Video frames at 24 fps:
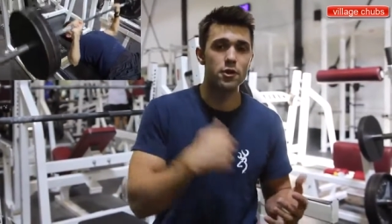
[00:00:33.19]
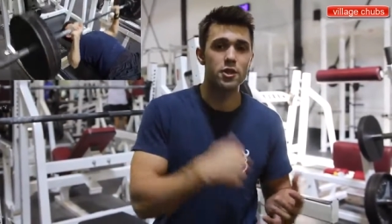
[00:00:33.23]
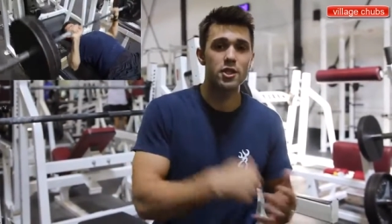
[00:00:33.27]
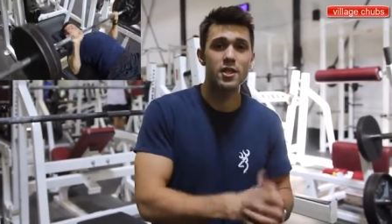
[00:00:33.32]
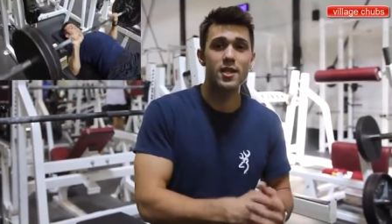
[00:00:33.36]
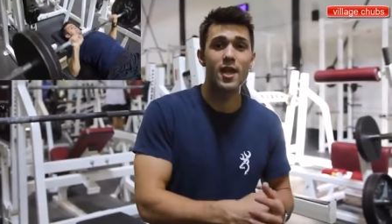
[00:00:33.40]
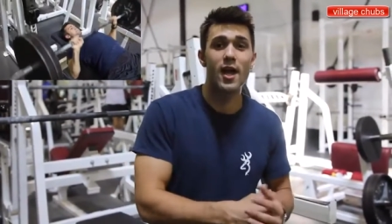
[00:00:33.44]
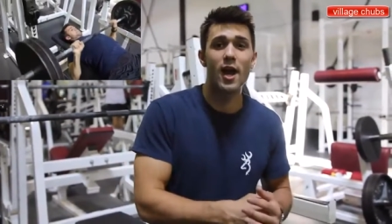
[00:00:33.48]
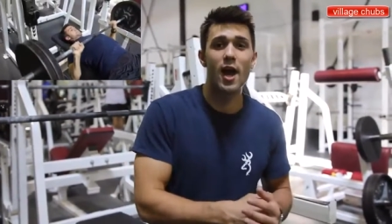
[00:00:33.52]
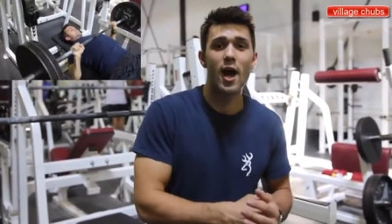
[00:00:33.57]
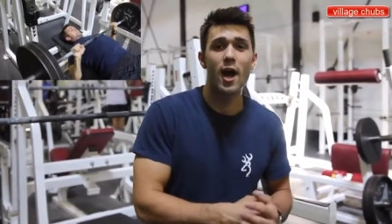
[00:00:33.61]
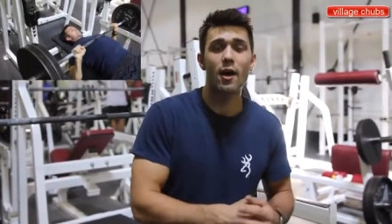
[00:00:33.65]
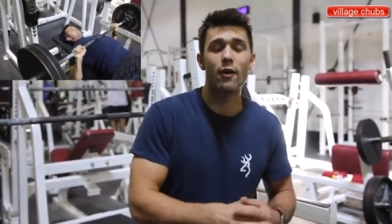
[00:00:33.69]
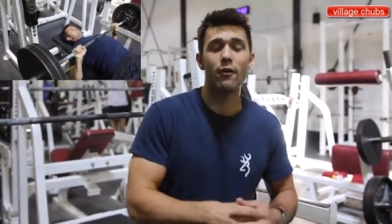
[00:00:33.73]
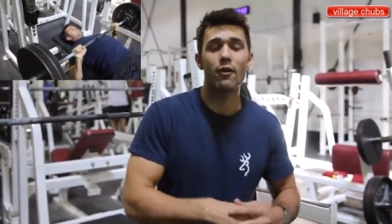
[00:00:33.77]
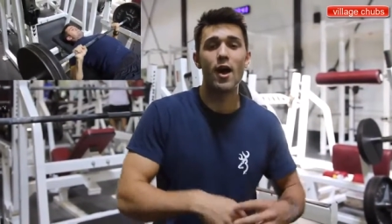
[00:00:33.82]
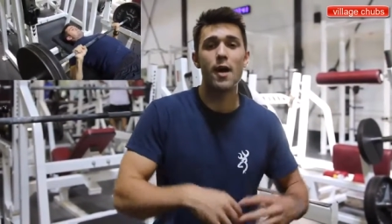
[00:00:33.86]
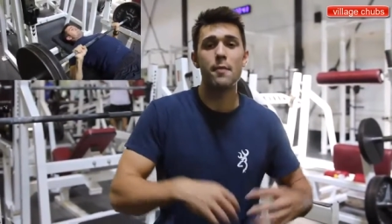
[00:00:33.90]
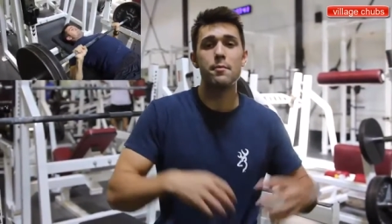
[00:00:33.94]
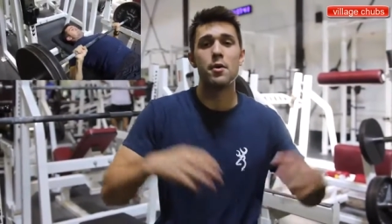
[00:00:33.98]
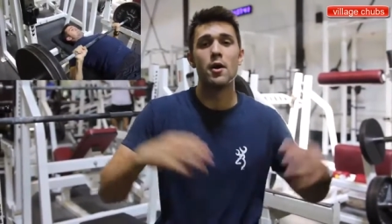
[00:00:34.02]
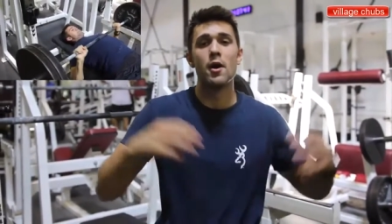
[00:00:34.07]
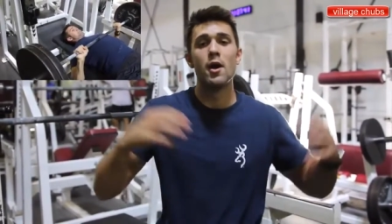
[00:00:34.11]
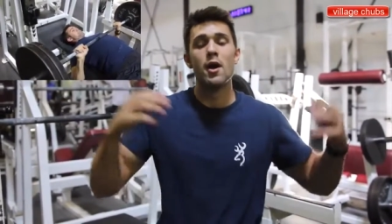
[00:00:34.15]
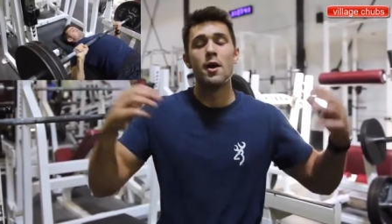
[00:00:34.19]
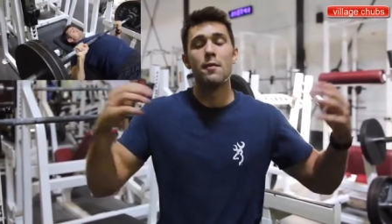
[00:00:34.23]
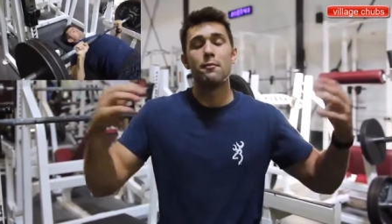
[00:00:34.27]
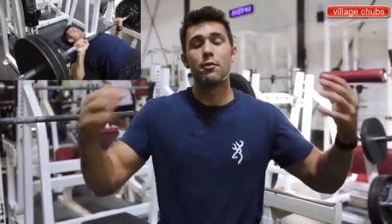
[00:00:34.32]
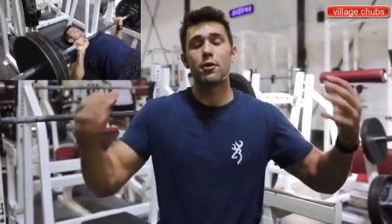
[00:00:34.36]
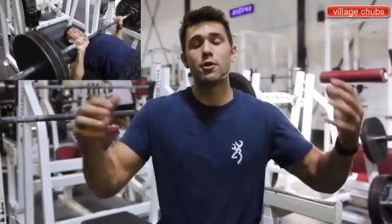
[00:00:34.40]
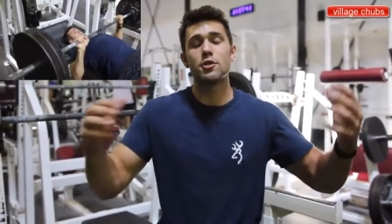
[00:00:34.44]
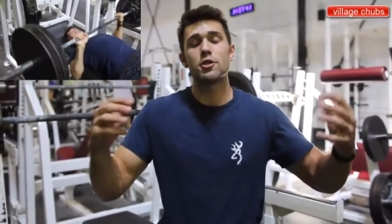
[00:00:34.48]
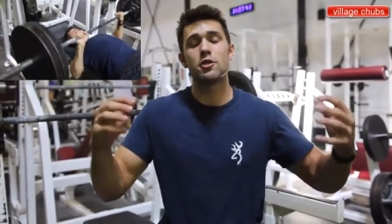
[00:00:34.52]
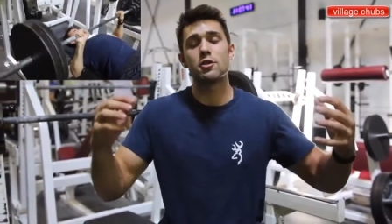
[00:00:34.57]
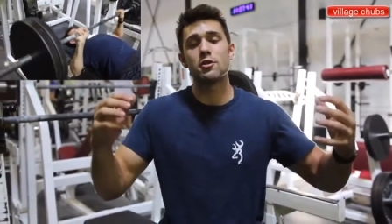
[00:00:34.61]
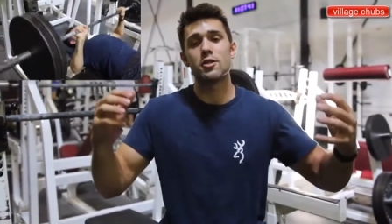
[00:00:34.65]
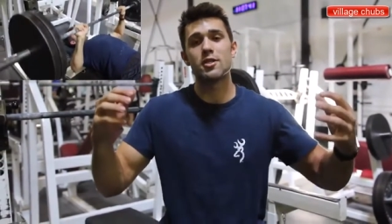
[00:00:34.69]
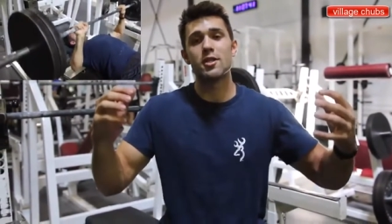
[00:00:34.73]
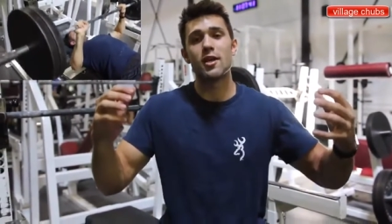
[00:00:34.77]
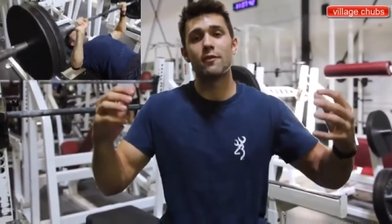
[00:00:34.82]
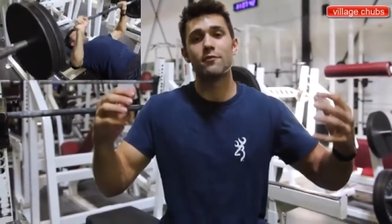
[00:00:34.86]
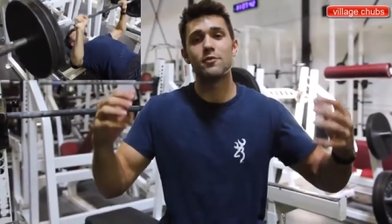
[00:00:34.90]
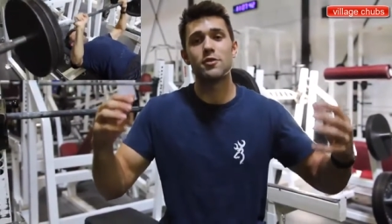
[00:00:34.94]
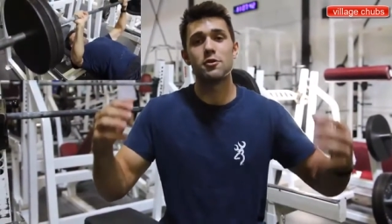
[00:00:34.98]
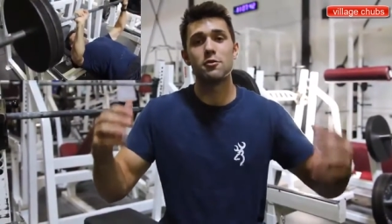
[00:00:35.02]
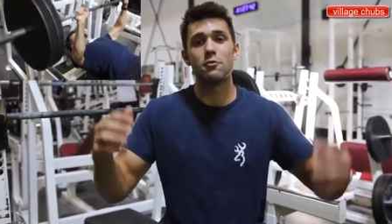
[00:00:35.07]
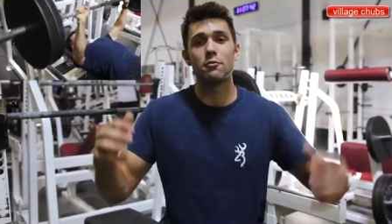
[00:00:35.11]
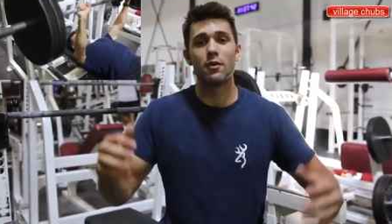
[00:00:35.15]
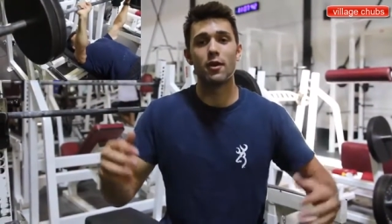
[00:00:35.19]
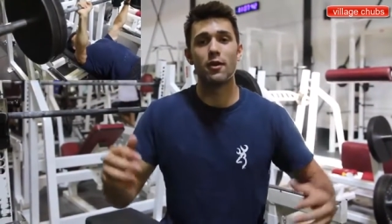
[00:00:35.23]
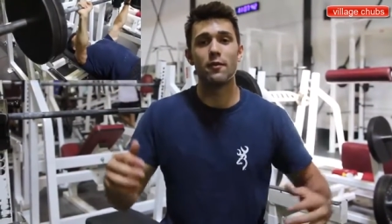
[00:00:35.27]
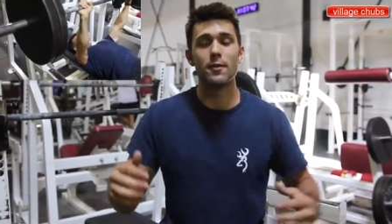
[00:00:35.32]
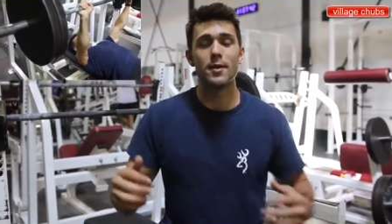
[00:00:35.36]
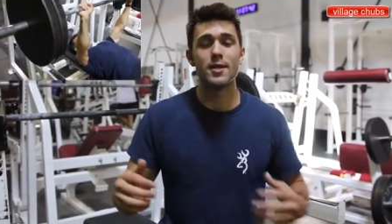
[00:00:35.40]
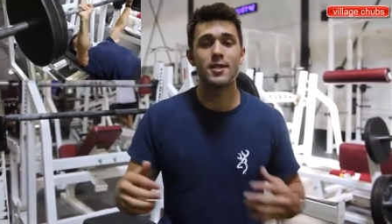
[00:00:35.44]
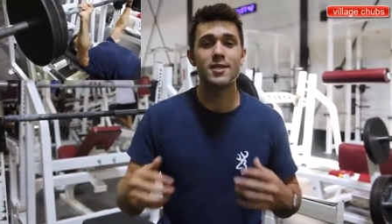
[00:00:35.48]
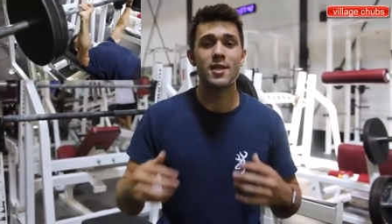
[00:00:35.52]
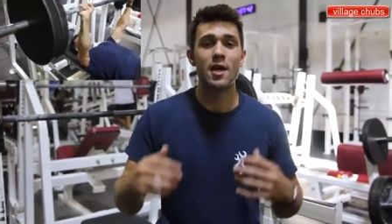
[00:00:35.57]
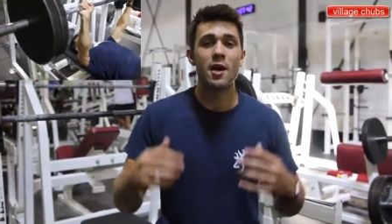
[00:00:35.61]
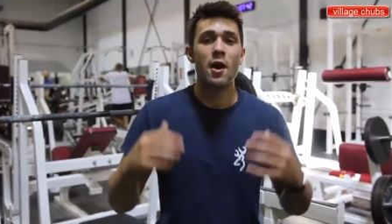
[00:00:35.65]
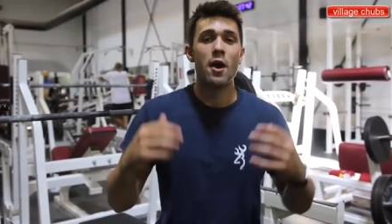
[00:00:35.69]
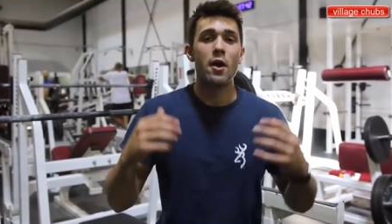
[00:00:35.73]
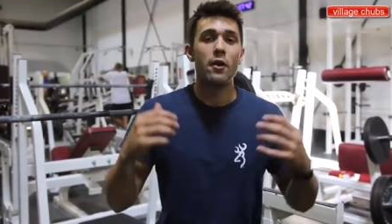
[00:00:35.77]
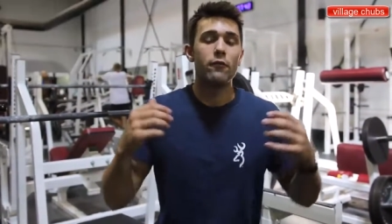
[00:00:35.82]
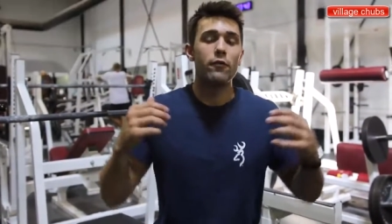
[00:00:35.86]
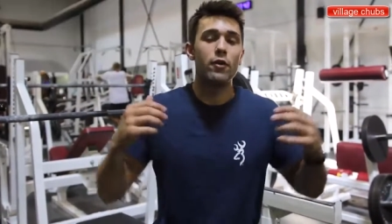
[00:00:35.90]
pushing that higher rep, pushing yourself to new limits.